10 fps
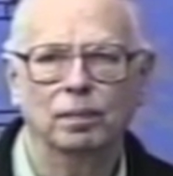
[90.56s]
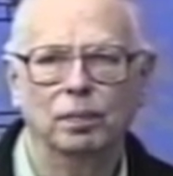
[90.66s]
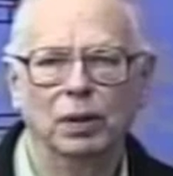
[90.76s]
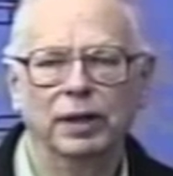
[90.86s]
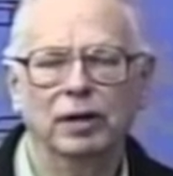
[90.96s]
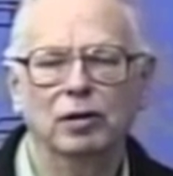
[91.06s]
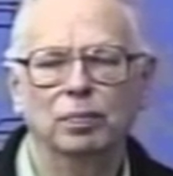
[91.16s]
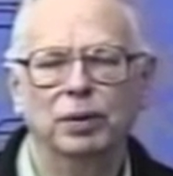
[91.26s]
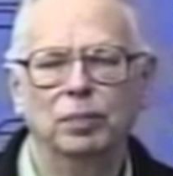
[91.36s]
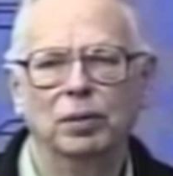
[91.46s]
political
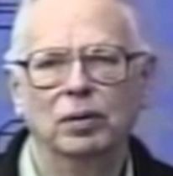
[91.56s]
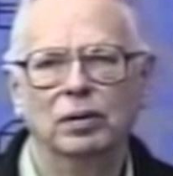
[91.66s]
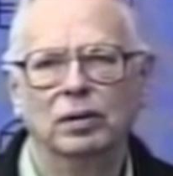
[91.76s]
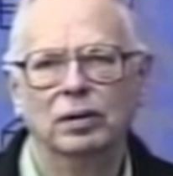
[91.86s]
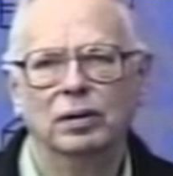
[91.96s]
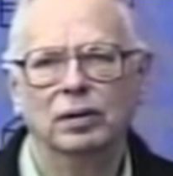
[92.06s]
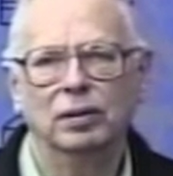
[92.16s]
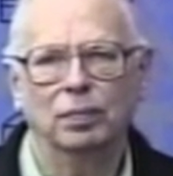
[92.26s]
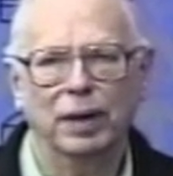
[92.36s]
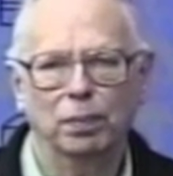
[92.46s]
people,
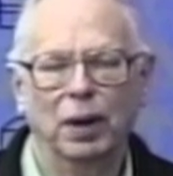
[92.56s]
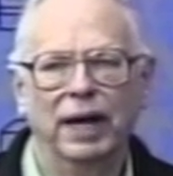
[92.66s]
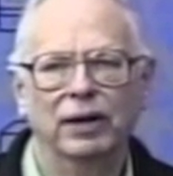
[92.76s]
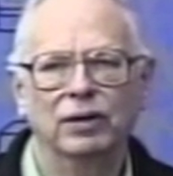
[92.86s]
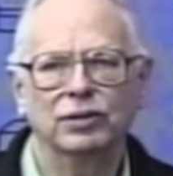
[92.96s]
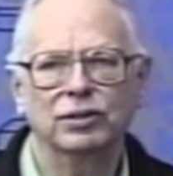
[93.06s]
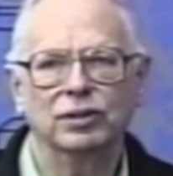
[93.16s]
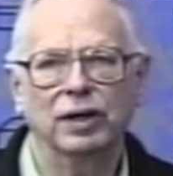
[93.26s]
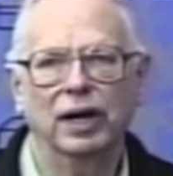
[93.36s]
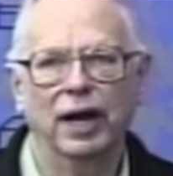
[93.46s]
by
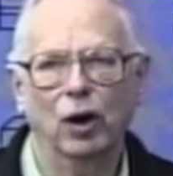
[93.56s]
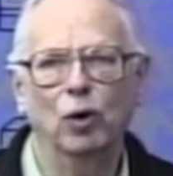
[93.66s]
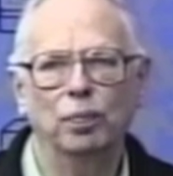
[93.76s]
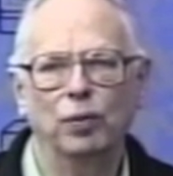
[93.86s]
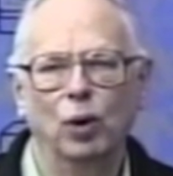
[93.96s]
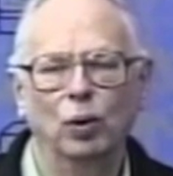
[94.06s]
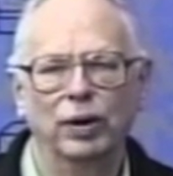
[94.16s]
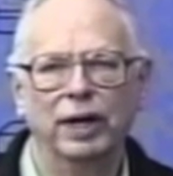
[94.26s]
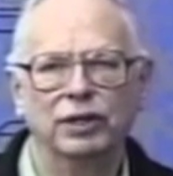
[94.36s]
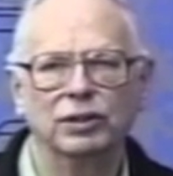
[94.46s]
planners, and I hope the whole
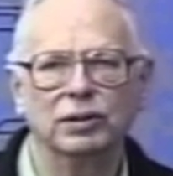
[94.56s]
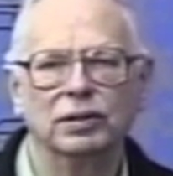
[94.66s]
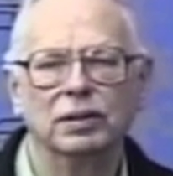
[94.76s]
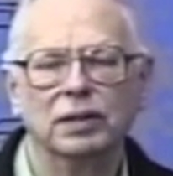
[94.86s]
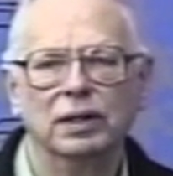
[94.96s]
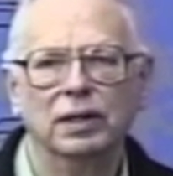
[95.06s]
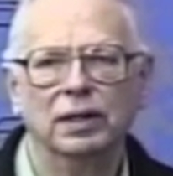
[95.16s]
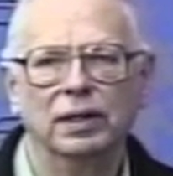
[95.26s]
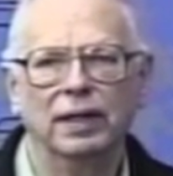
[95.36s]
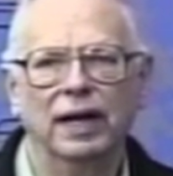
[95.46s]
nation.
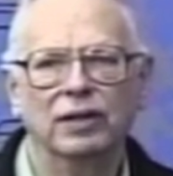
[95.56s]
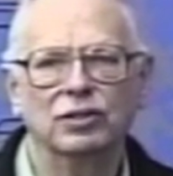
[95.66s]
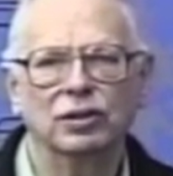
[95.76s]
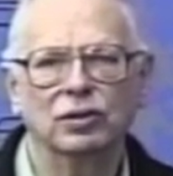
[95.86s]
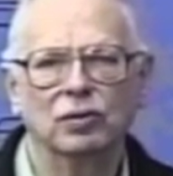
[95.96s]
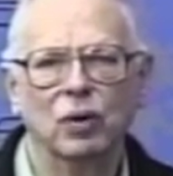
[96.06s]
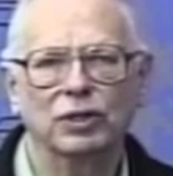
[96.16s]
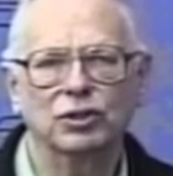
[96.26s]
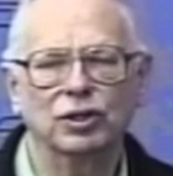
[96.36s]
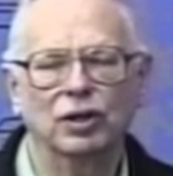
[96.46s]
And that is the
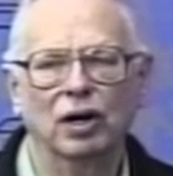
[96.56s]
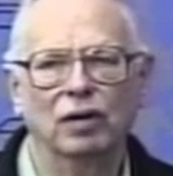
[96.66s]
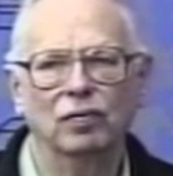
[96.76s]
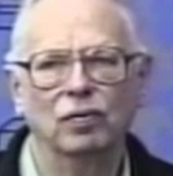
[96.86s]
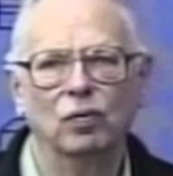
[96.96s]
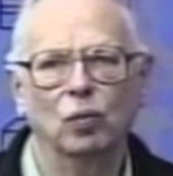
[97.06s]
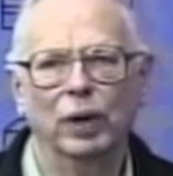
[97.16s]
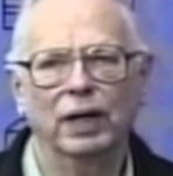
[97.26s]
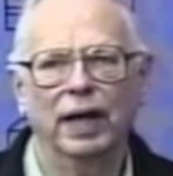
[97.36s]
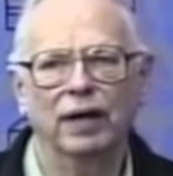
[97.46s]
question of
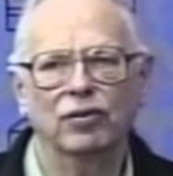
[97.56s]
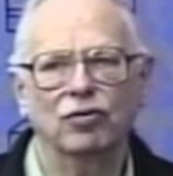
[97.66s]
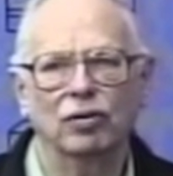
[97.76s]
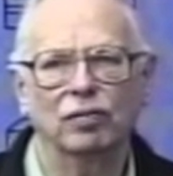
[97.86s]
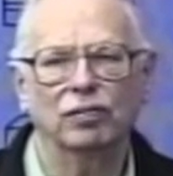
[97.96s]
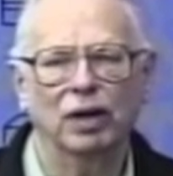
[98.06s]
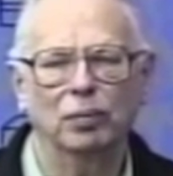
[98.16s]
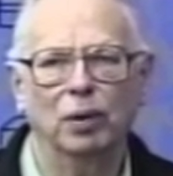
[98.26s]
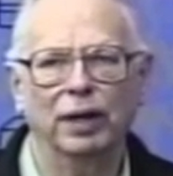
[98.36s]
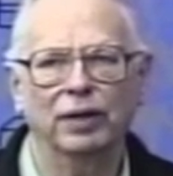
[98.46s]
wetlands and
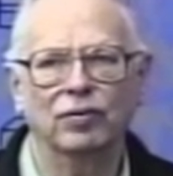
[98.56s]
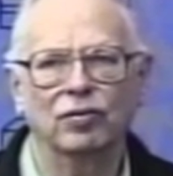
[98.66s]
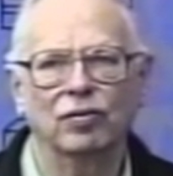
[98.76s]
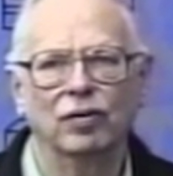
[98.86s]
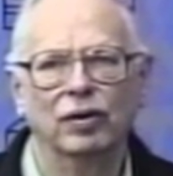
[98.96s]
floodplains.